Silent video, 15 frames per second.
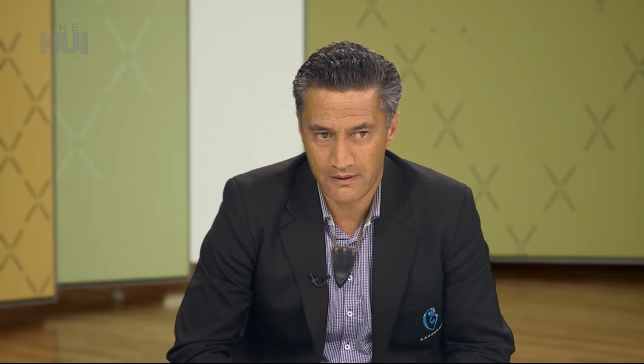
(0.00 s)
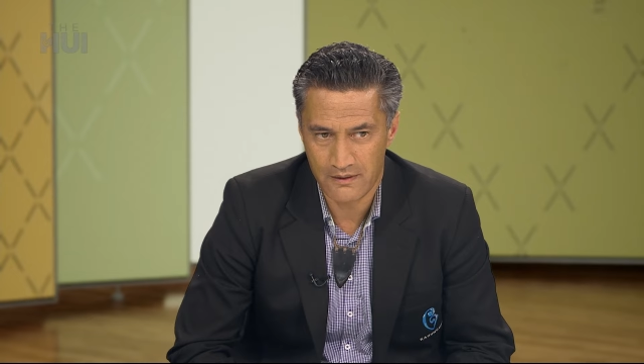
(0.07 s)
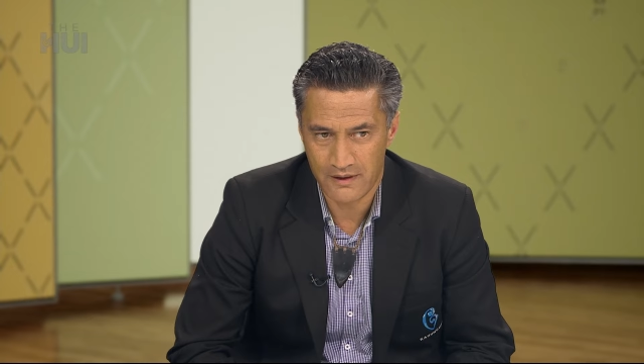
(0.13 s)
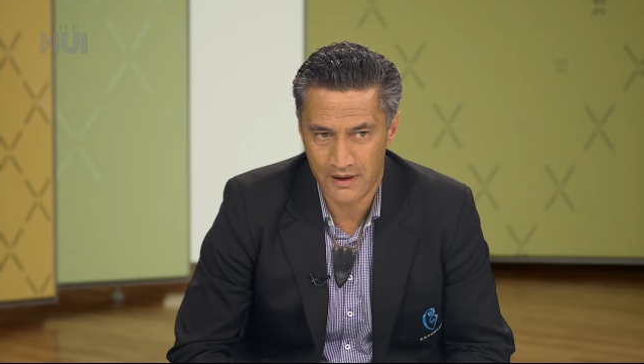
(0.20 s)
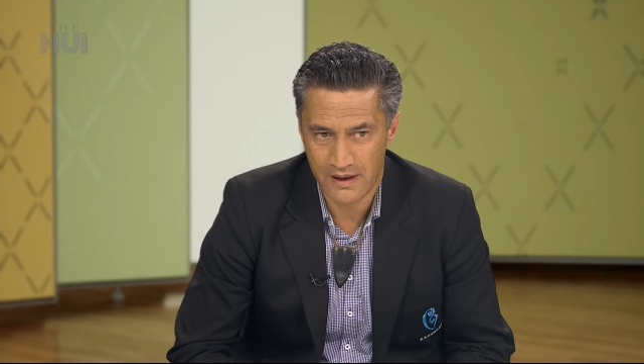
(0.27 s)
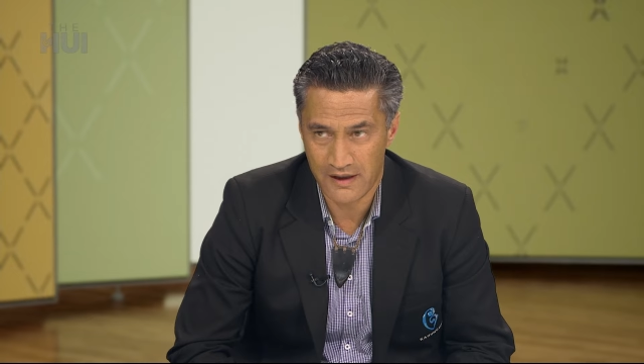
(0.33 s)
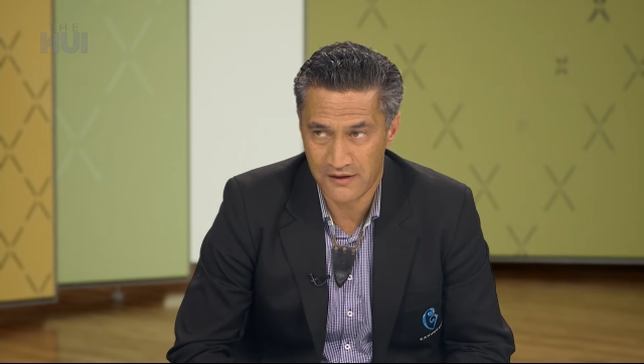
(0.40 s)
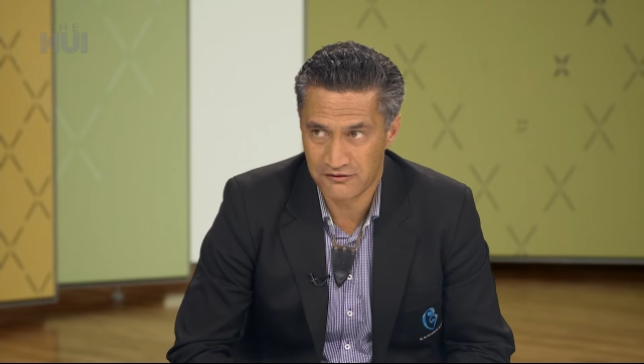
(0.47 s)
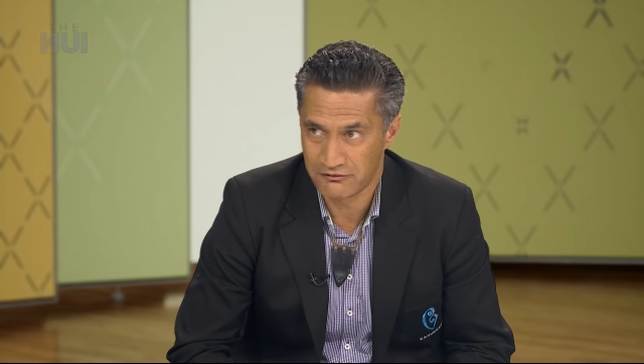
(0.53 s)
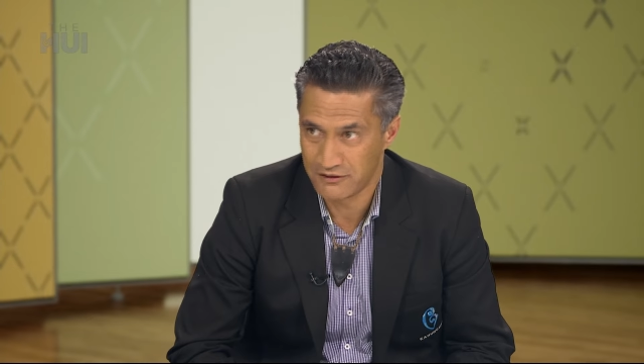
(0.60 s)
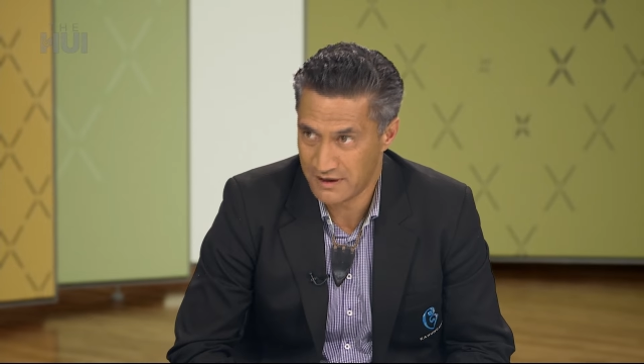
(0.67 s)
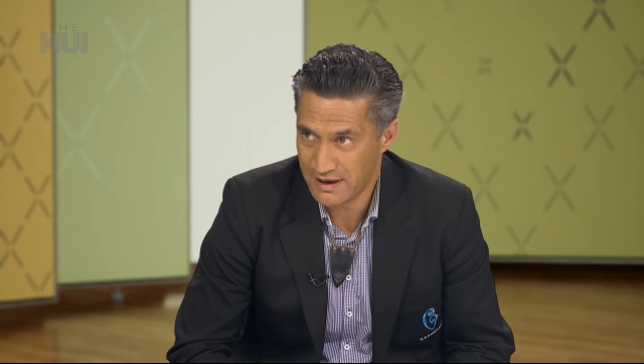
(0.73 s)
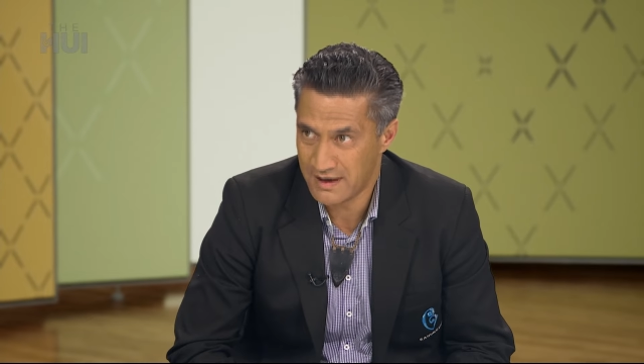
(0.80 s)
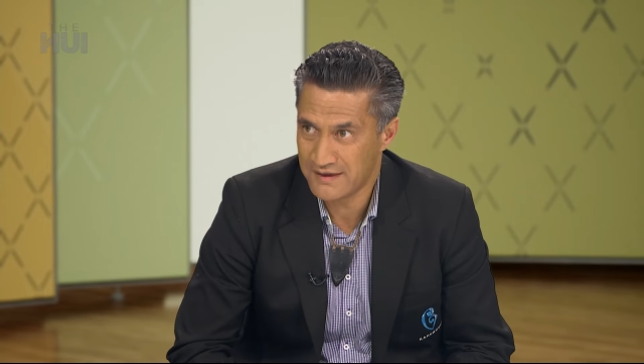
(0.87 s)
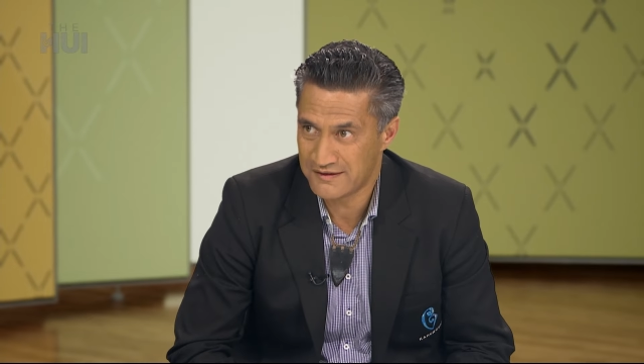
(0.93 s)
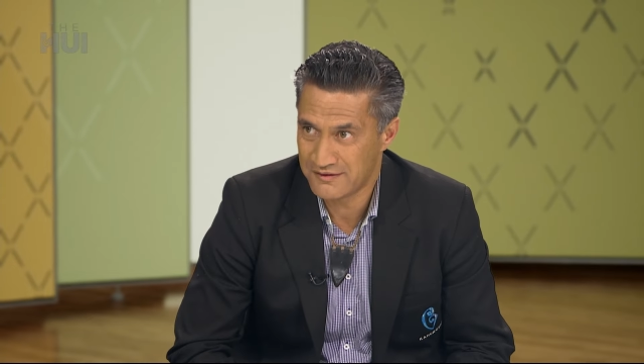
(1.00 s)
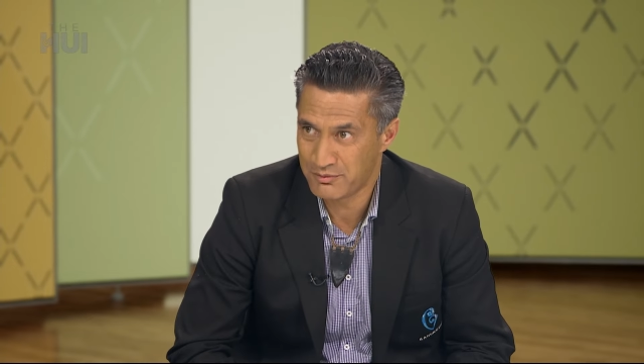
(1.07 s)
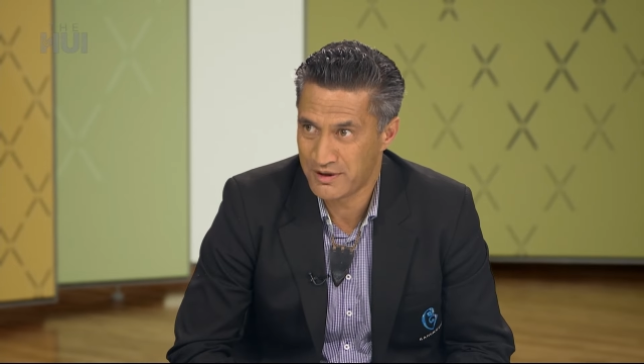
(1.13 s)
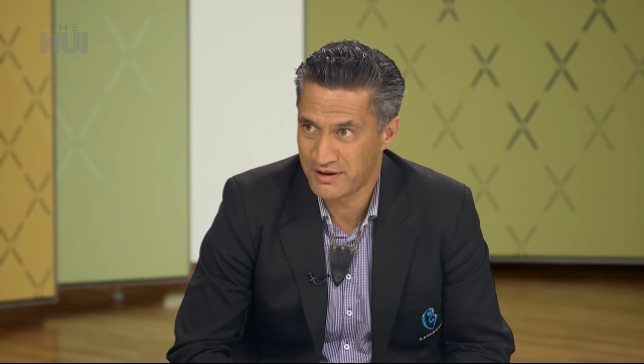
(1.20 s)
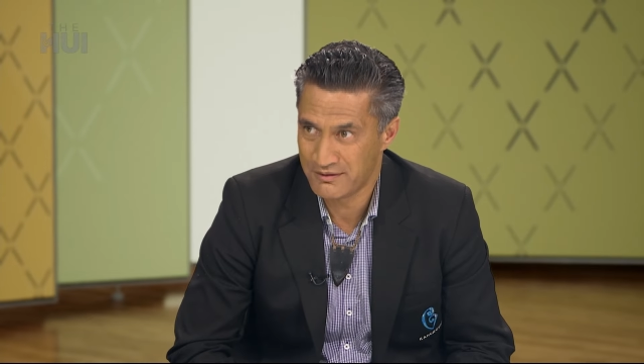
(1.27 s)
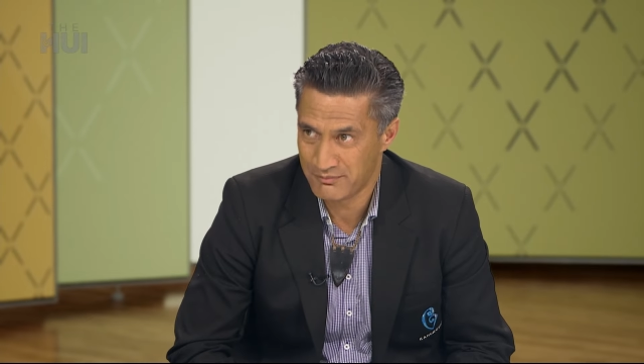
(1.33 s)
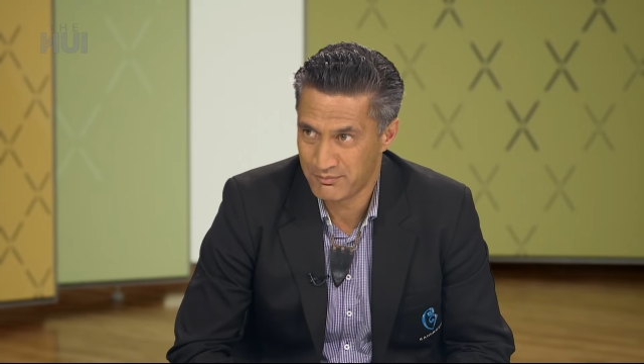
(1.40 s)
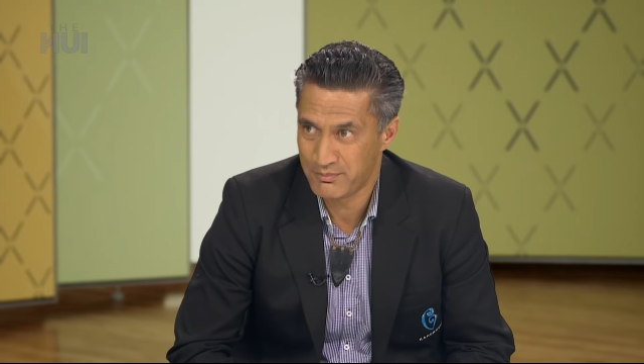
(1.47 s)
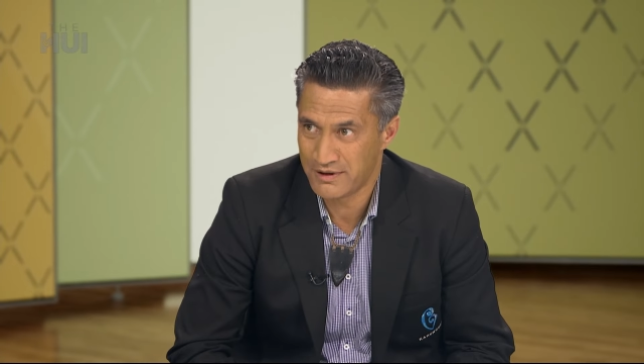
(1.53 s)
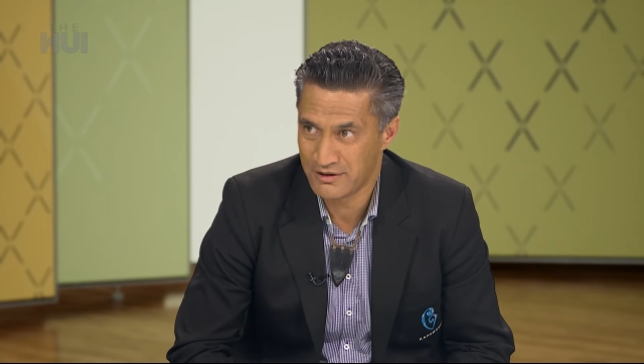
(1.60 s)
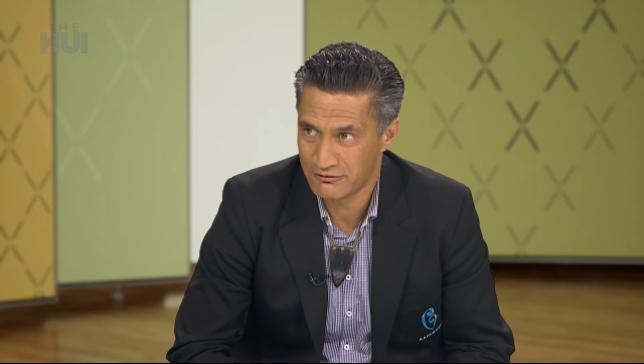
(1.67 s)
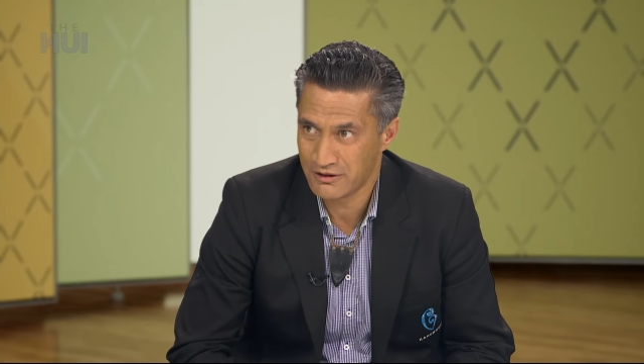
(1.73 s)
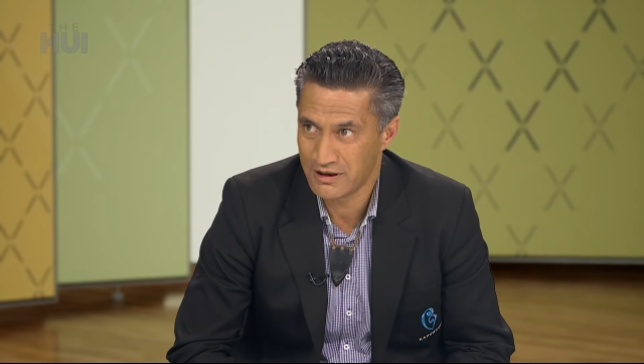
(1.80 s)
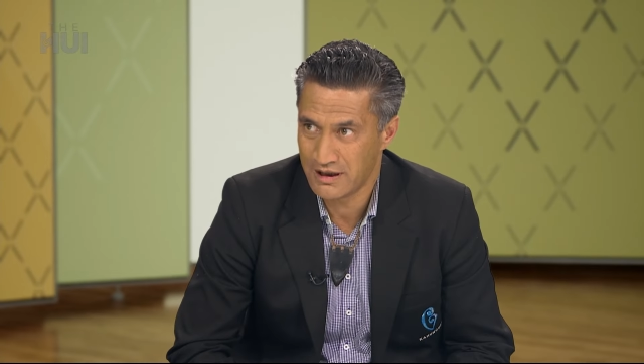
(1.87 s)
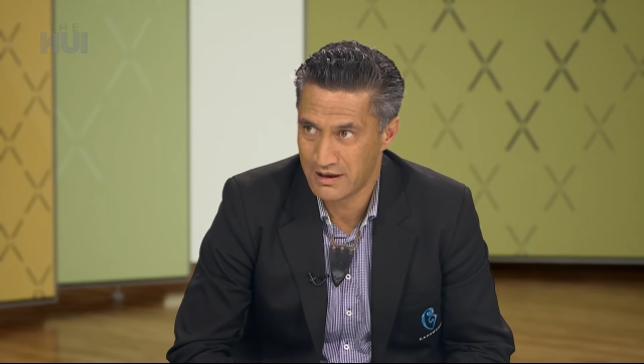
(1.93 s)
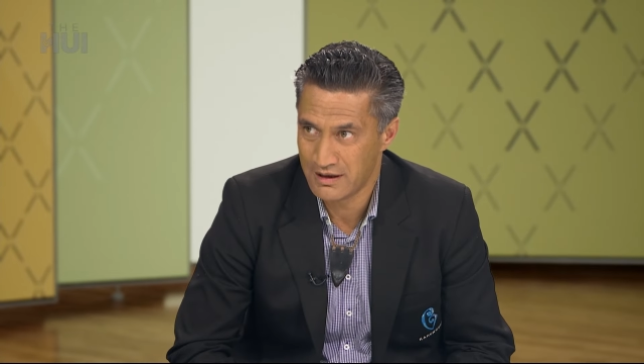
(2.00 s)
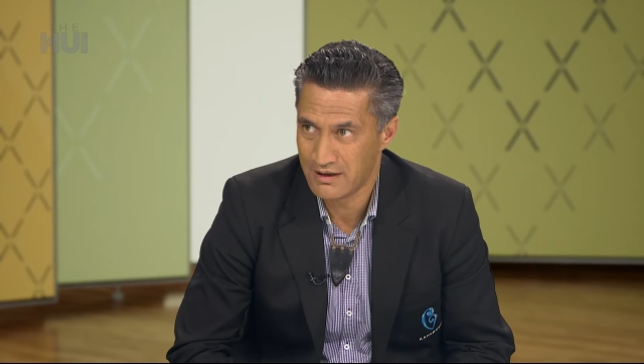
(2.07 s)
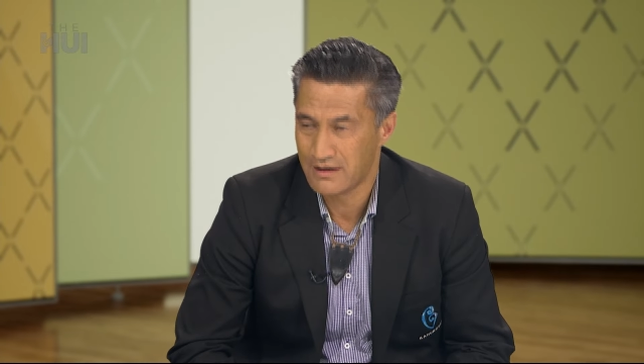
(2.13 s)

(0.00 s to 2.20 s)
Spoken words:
last 3 years have been tricky,